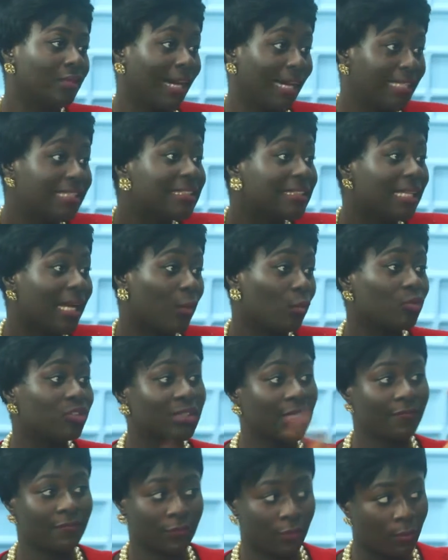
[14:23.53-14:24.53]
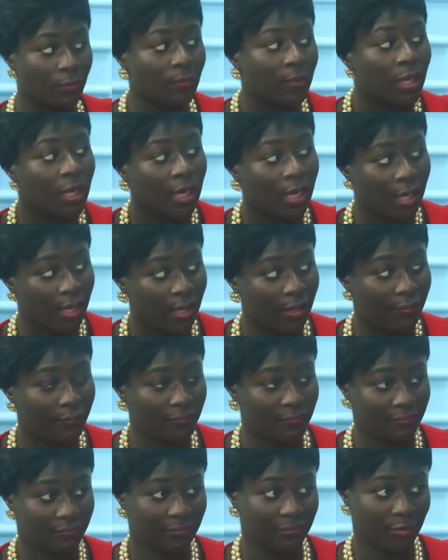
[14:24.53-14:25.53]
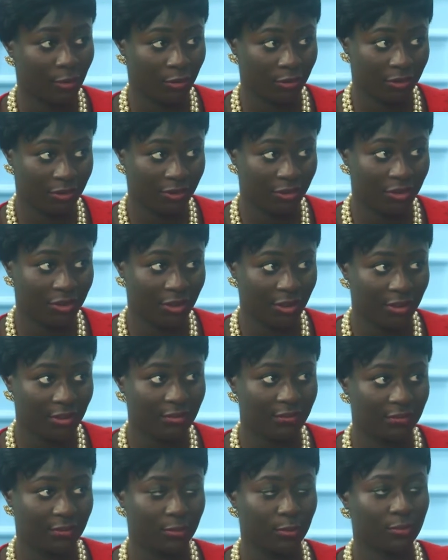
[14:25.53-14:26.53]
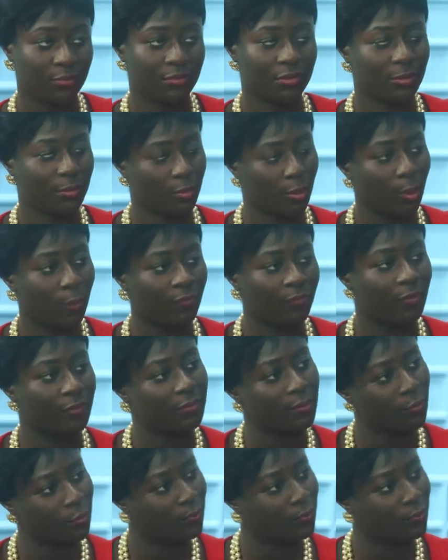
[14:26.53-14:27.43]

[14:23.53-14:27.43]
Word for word: right? I will start from um, Dr. Siche, you know, she'll come from the